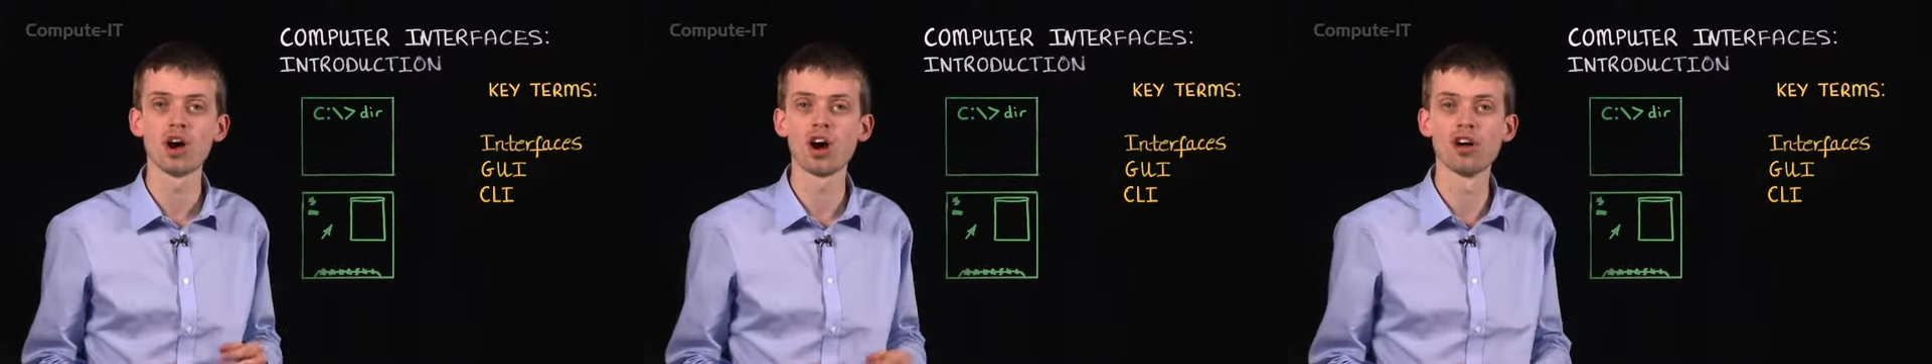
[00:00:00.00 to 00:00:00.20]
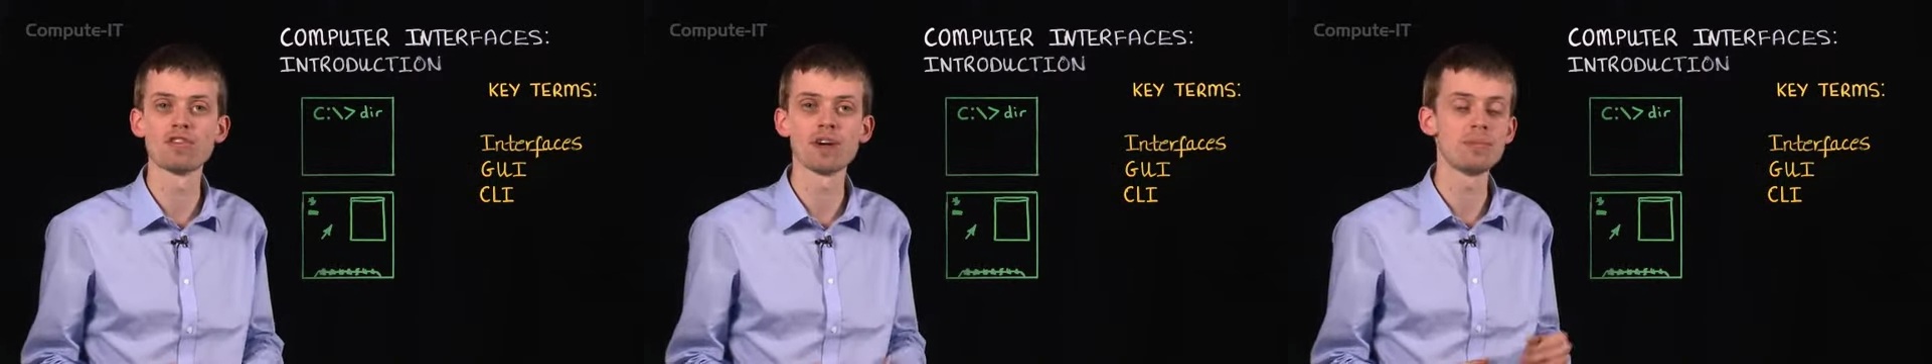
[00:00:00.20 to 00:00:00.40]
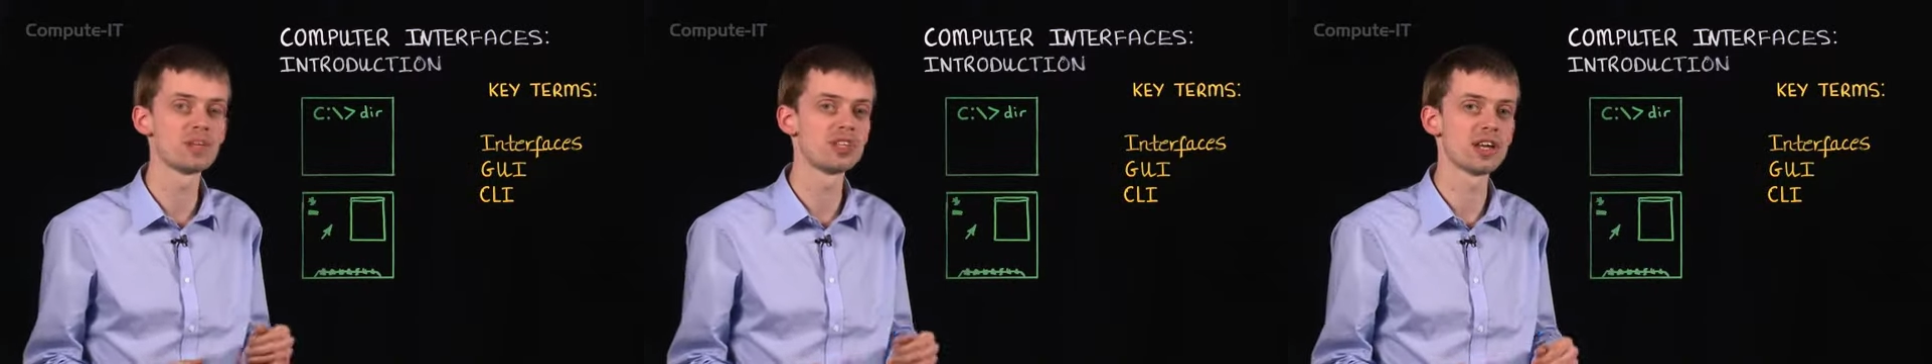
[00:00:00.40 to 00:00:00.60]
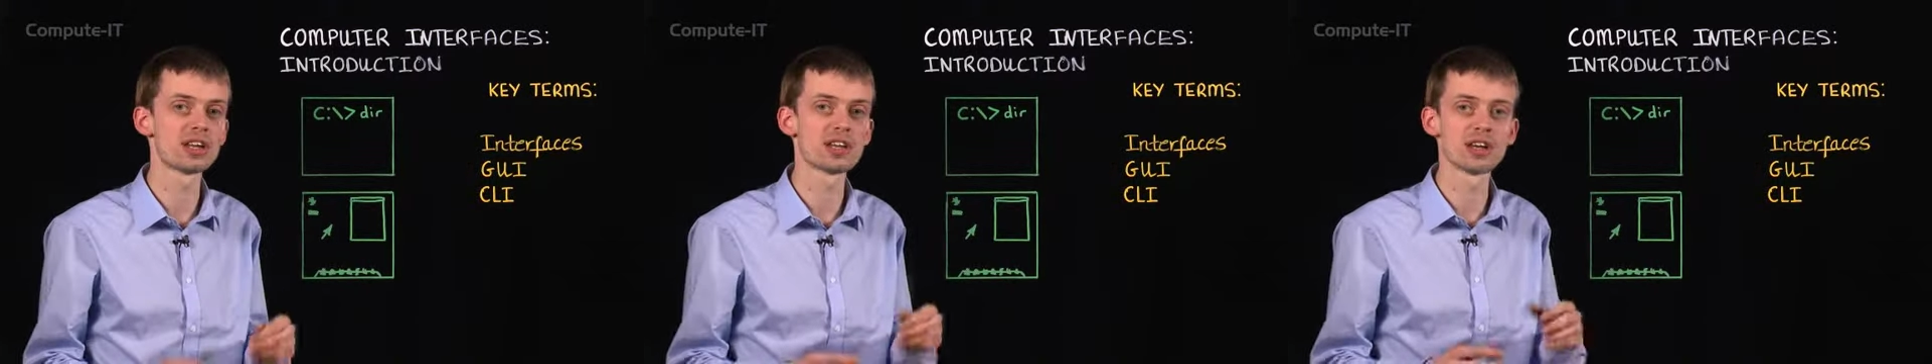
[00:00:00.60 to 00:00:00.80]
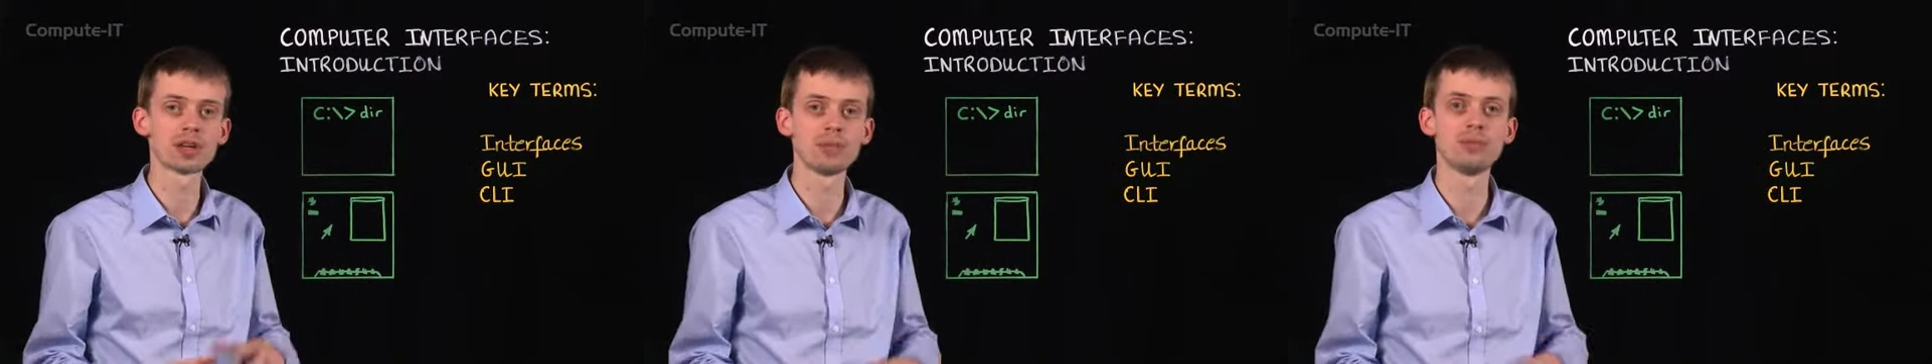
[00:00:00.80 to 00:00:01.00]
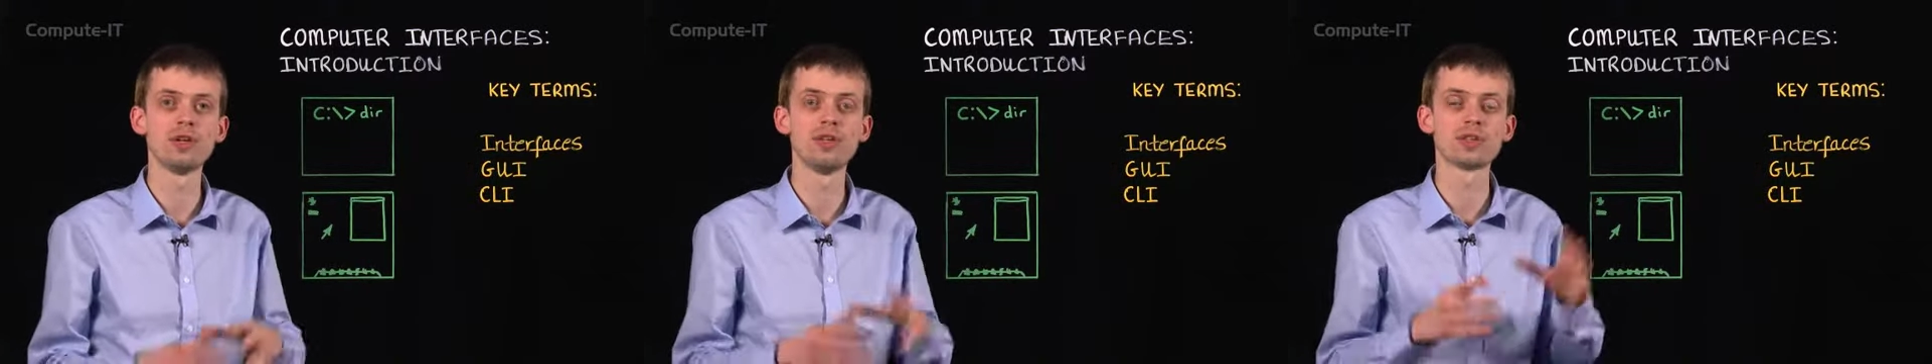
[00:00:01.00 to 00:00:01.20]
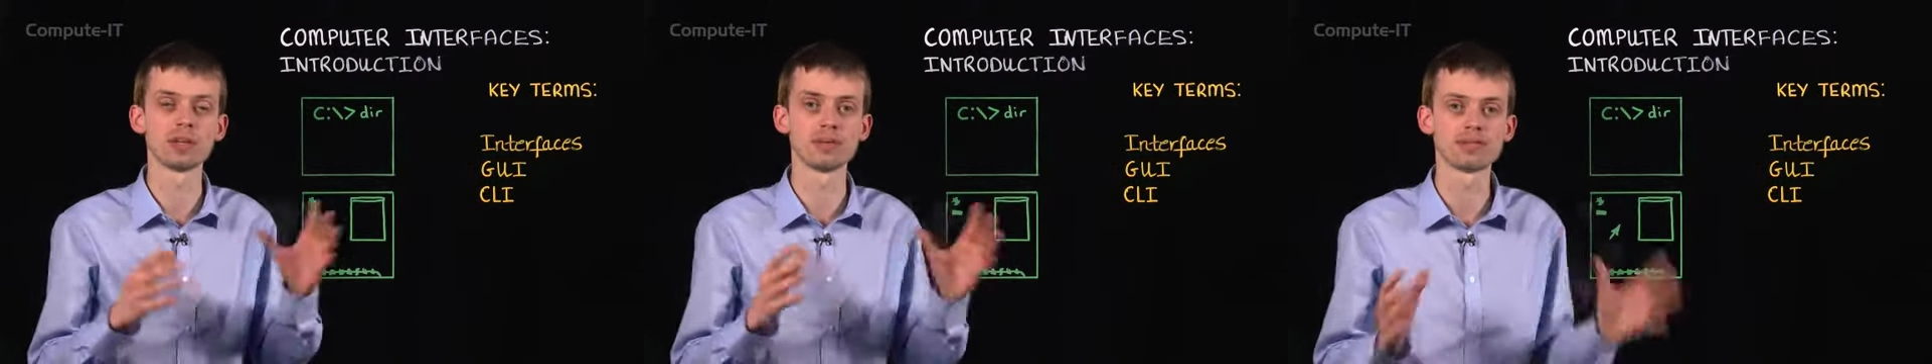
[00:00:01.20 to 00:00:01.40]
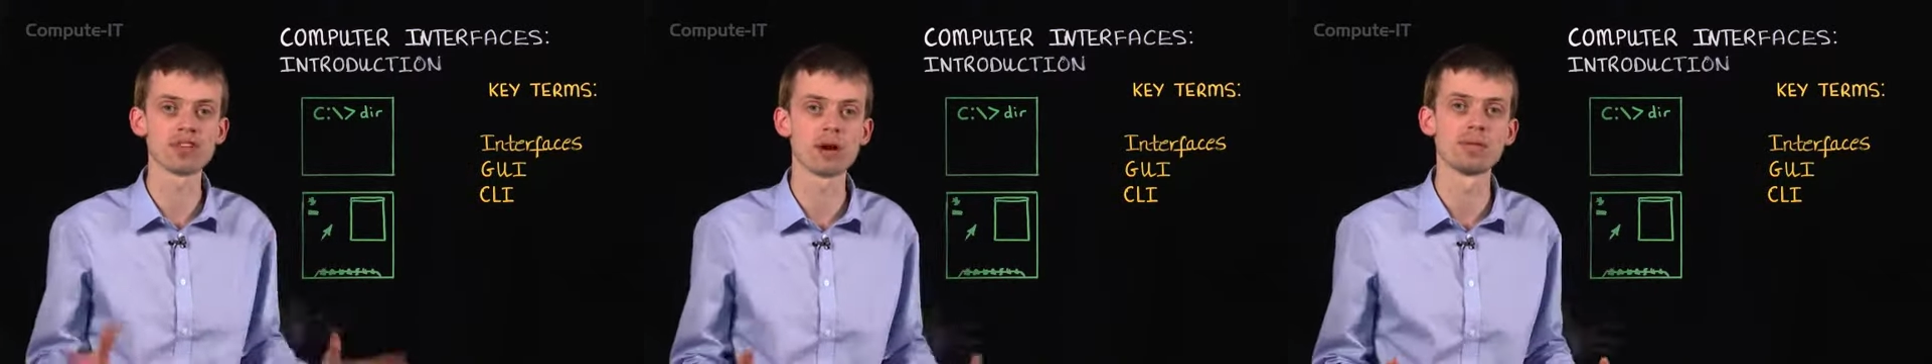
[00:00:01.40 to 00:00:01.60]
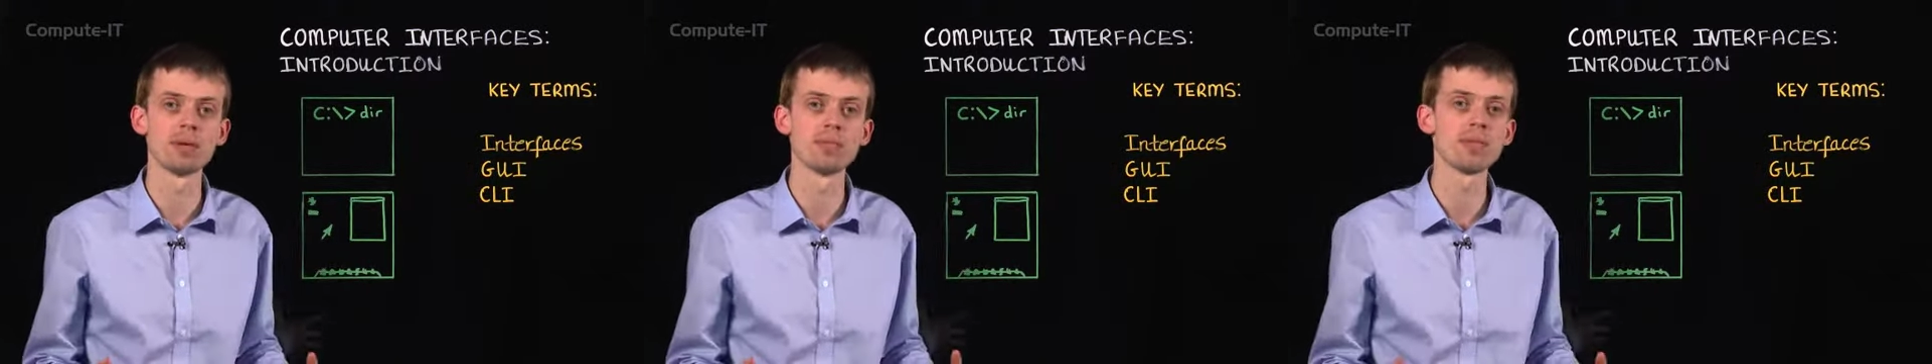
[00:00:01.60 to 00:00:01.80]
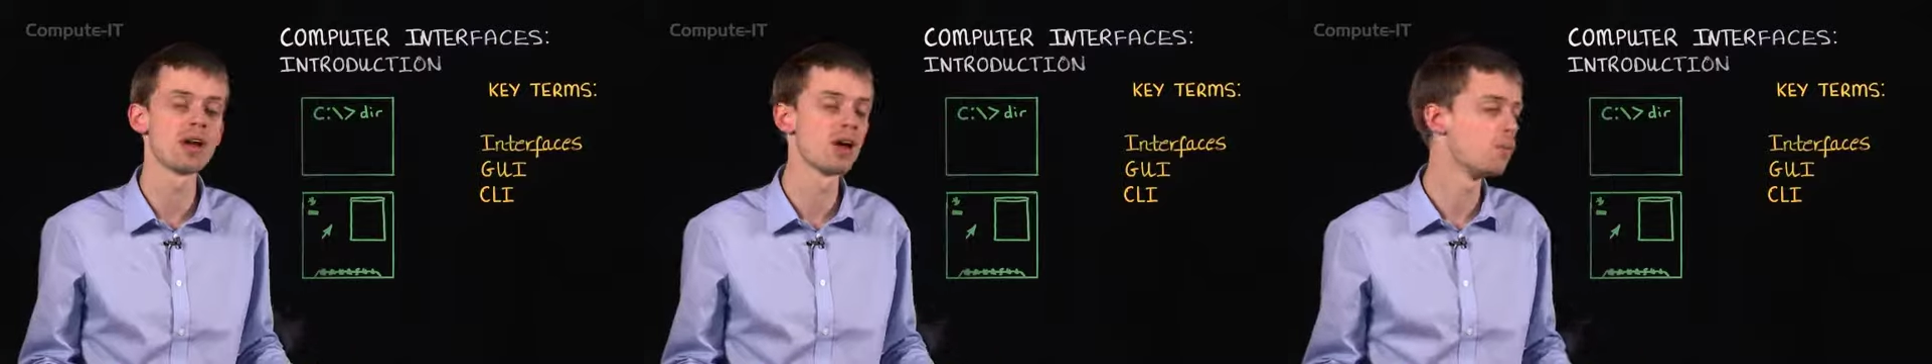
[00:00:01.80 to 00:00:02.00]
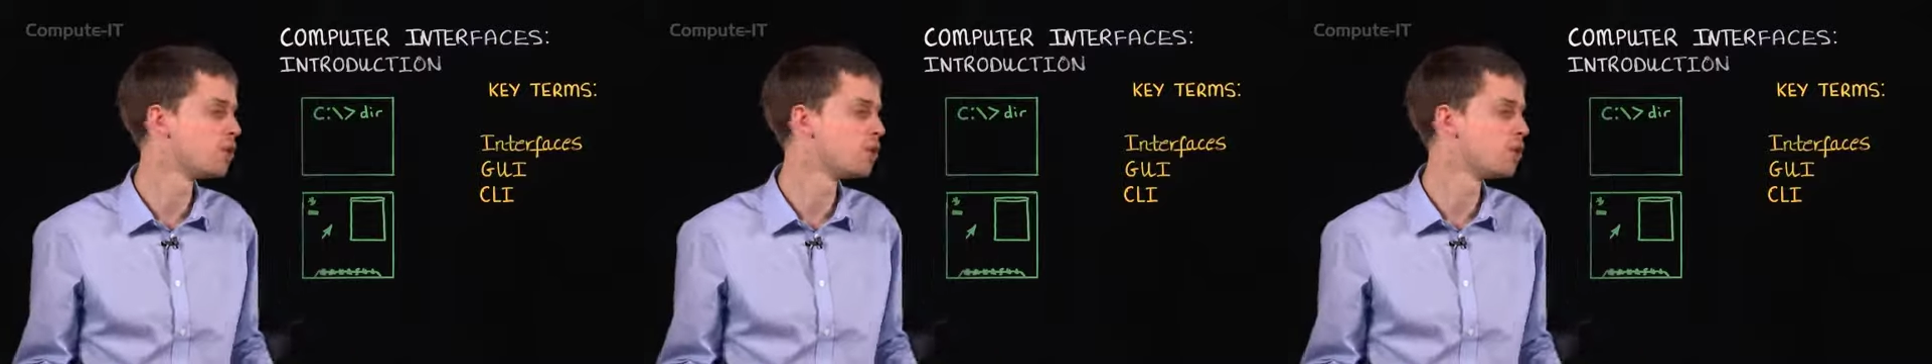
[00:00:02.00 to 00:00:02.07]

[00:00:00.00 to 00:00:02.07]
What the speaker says: of a particular computing problem,